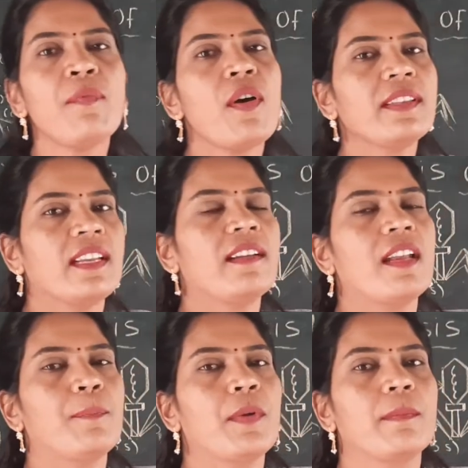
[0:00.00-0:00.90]
for their
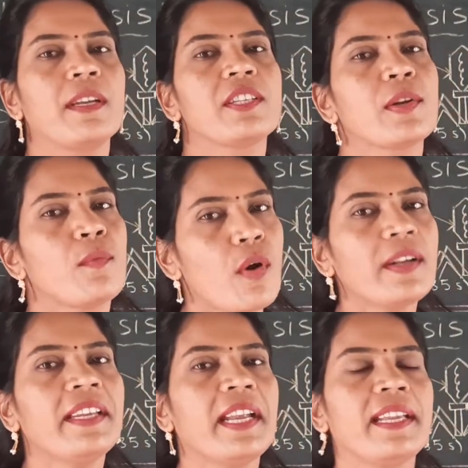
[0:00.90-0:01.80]
confirmation,
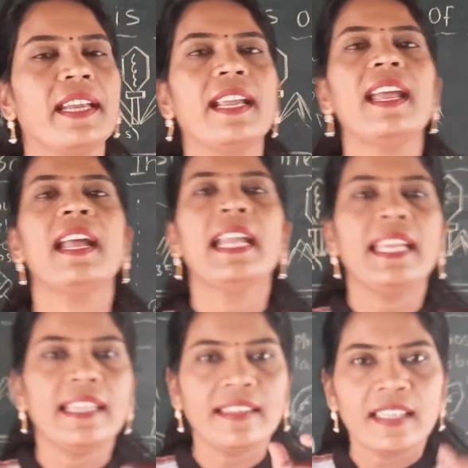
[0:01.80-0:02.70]
what they did
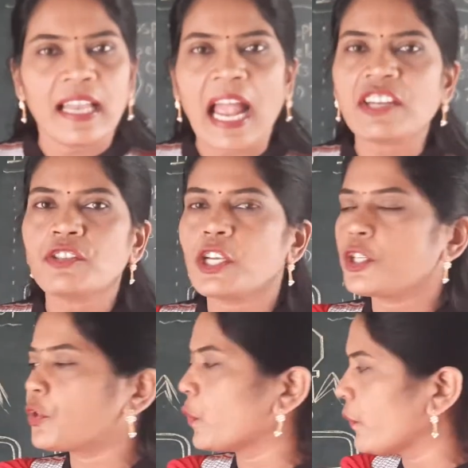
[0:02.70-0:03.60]
in the last
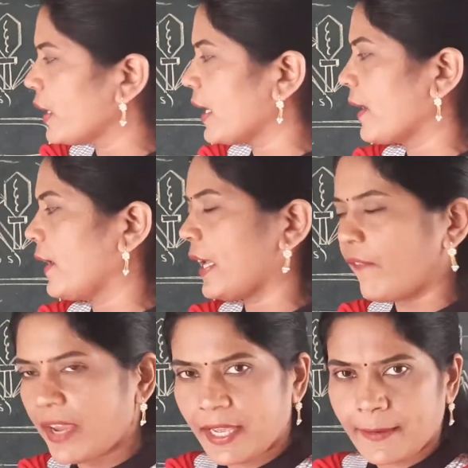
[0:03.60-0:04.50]
test
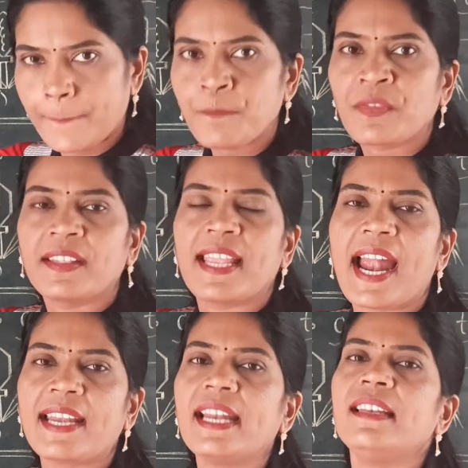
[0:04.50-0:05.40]
where they
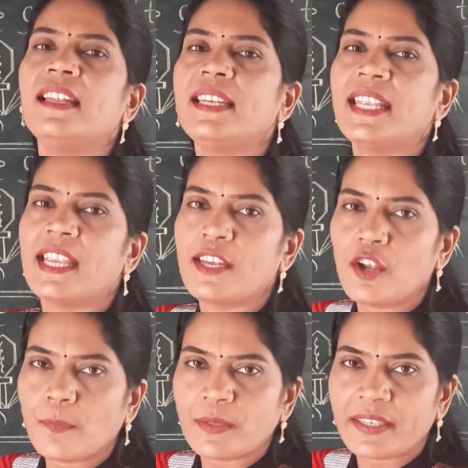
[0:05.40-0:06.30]
added the DNA
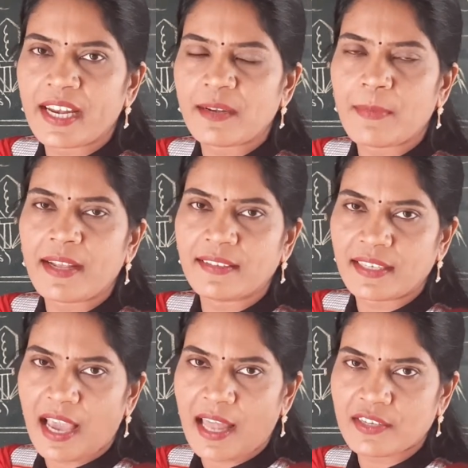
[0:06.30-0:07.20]
of the dead mice in
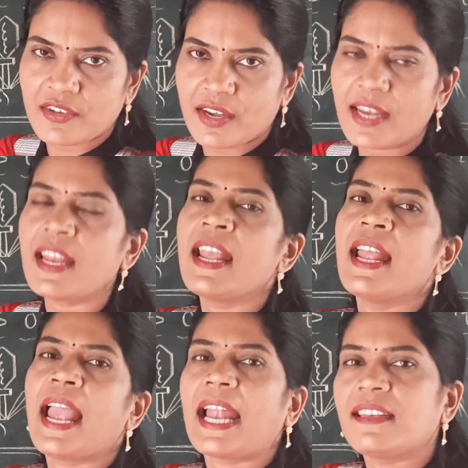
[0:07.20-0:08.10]
R strain,
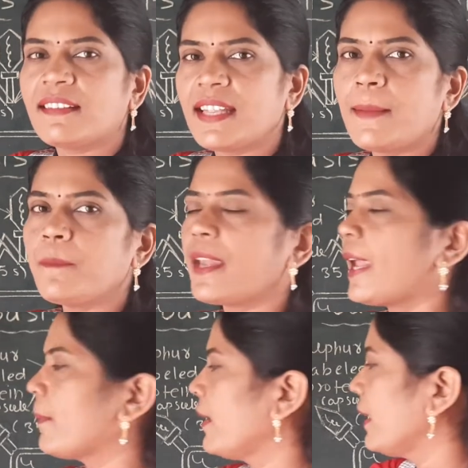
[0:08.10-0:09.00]
at the same
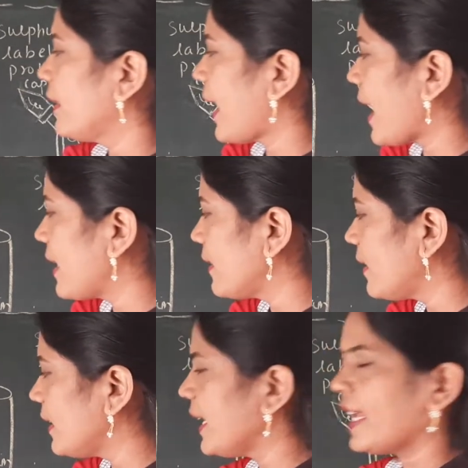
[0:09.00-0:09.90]
time they added
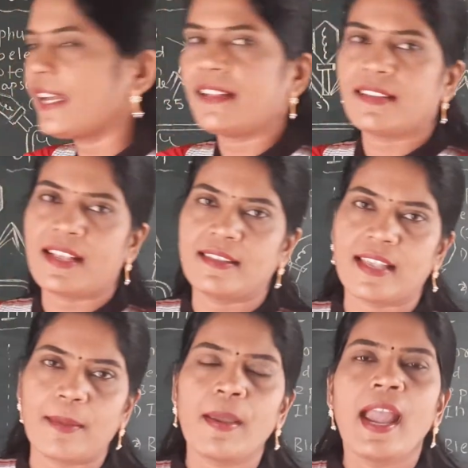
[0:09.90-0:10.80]
the DNase
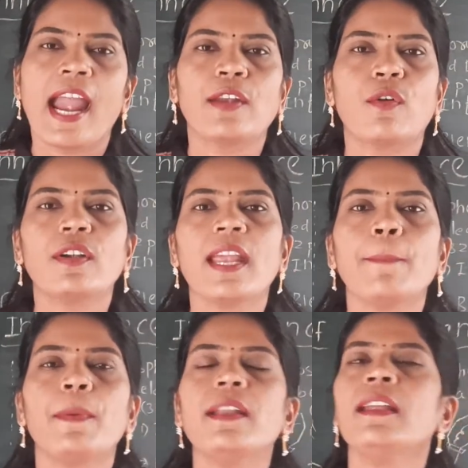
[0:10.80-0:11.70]
enzyme. And what
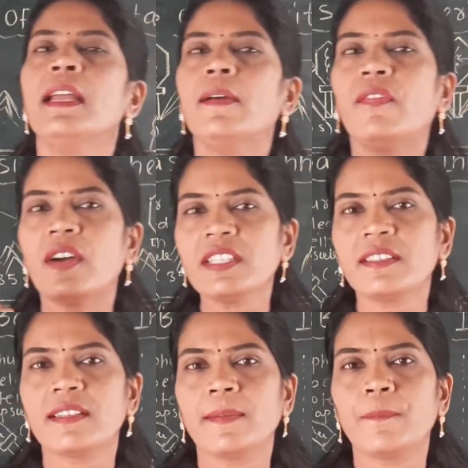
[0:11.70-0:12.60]
happened? First,
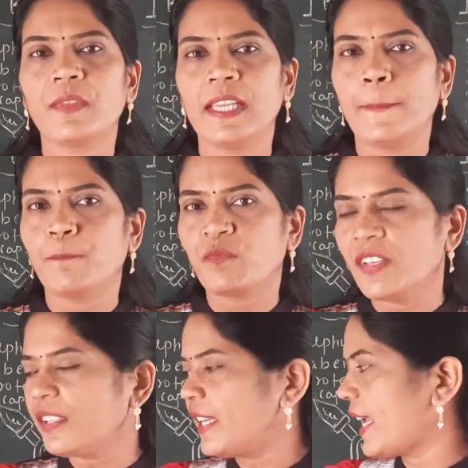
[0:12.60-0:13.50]

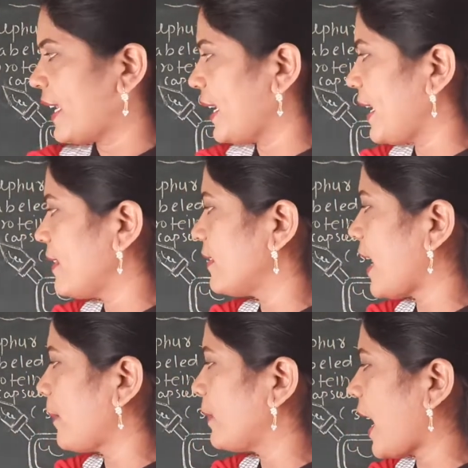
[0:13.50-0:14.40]
this DNA
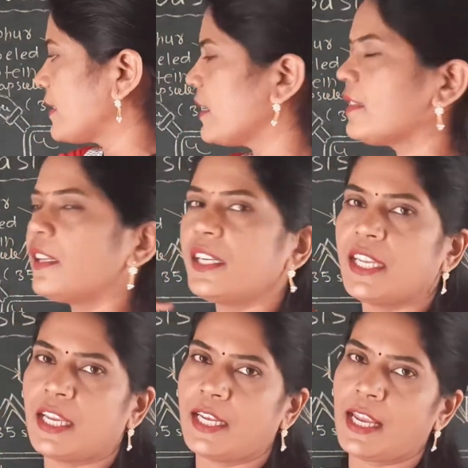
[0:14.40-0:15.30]
enzyme digests the
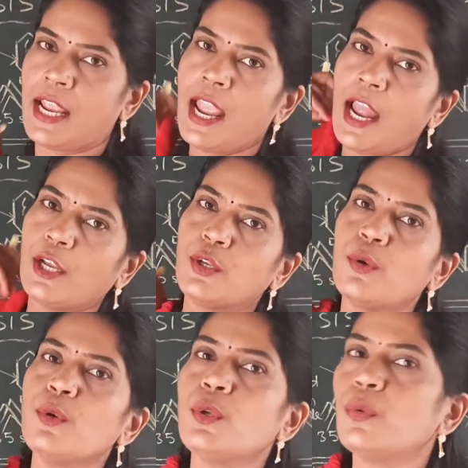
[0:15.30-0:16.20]
DNA, and
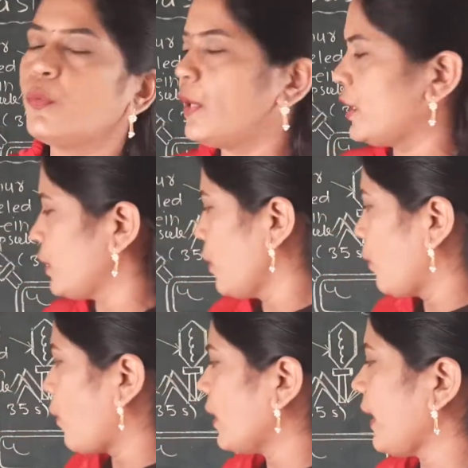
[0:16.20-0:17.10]
due to which
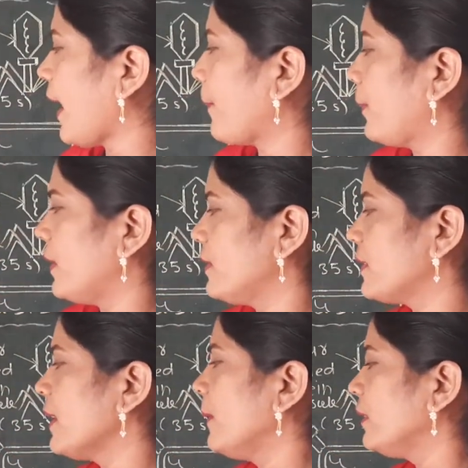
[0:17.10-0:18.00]
what happens,
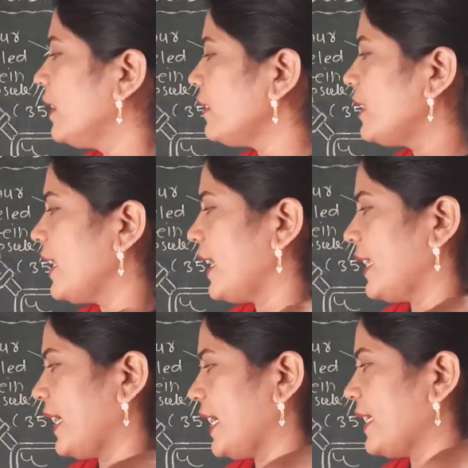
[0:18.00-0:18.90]
this
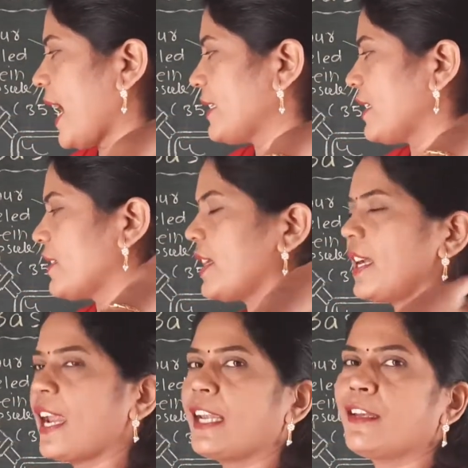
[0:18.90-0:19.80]
DNA get digested
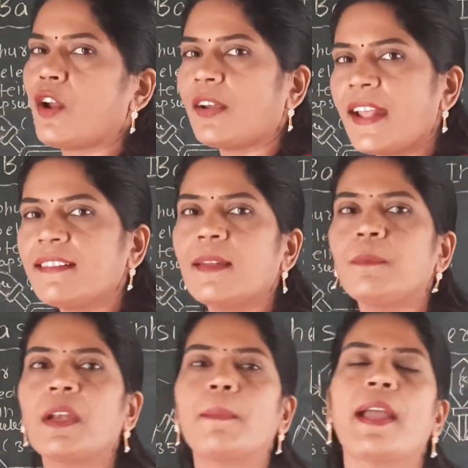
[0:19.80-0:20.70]
and not
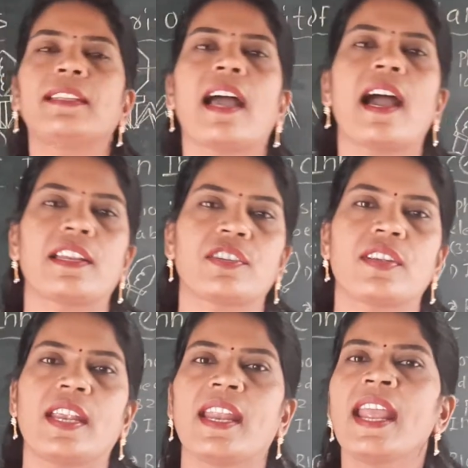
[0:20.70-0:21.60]
accepted by the R
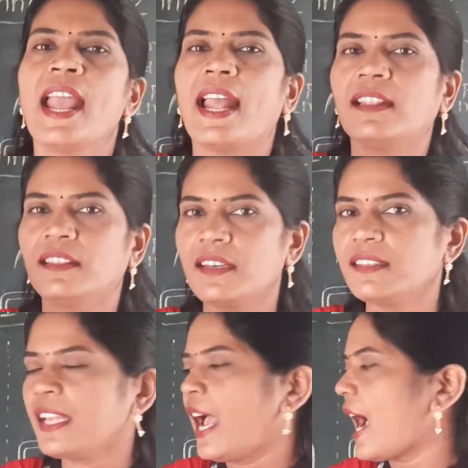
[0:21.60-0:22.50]
strain, and
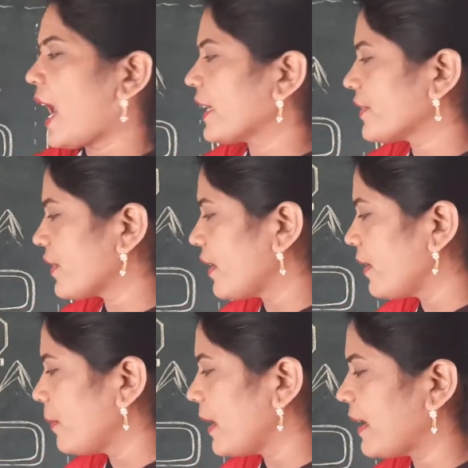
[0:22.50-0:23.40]
thus R strain
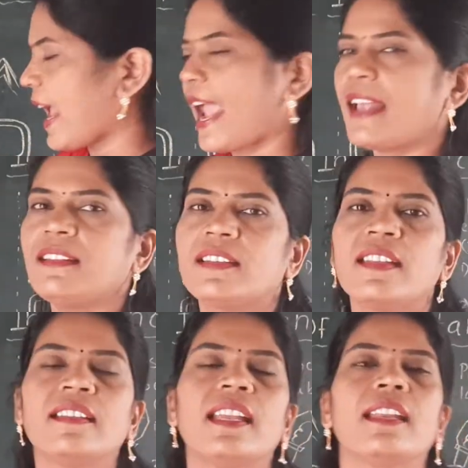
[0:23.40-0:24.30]
remain as it
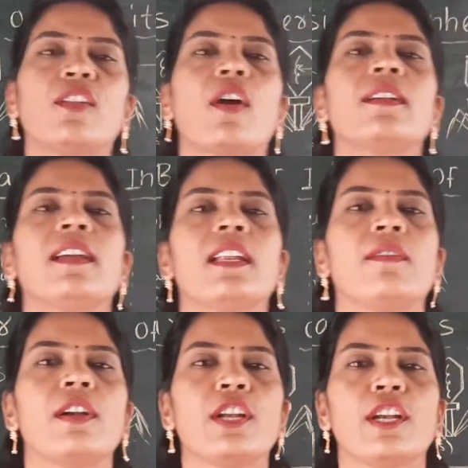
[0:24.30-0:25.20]
is, they not
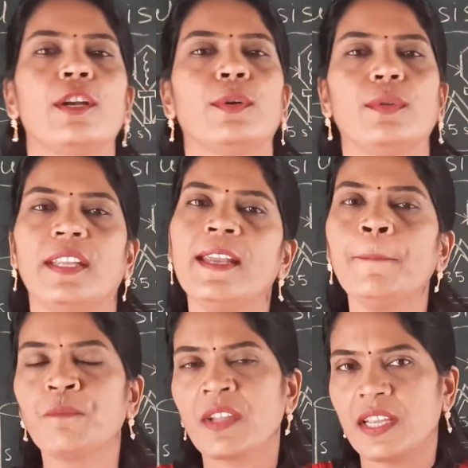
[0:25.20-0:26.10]
converted into the
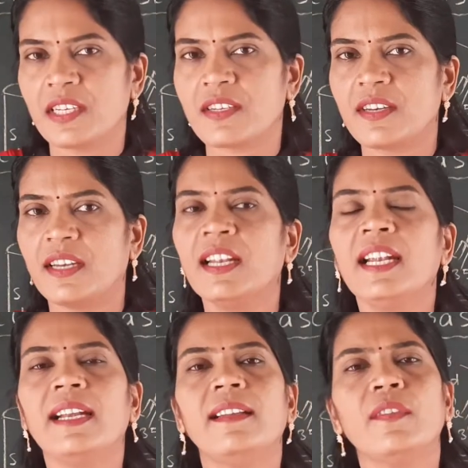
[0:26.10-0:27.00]
S strain.
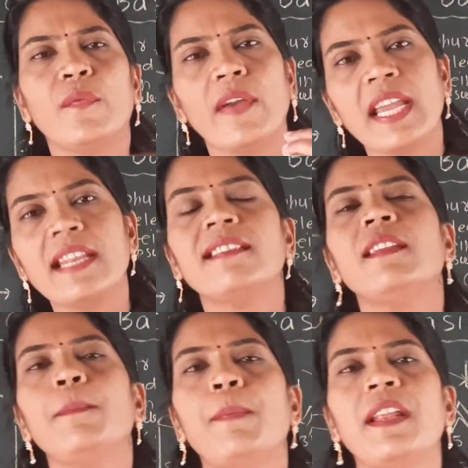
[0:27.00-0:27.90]
It is very
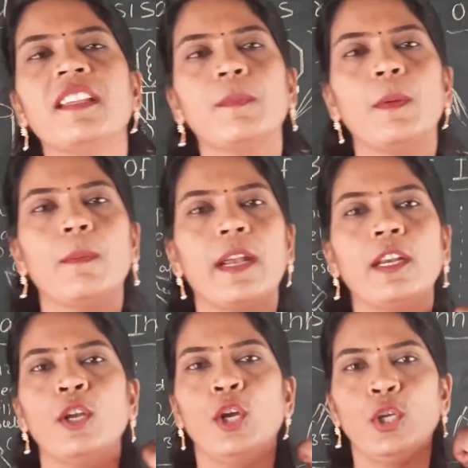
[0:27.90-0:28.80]
simple
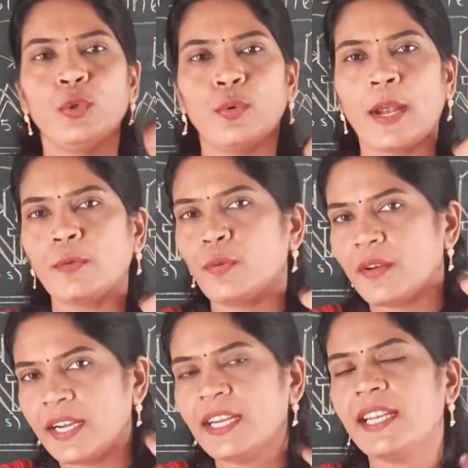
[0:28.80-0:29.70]
experiment. You have to
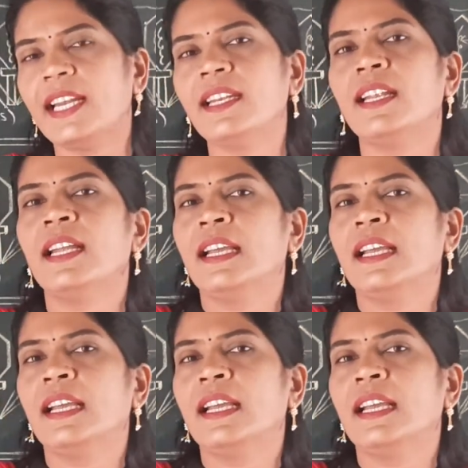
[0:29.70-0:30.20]
read it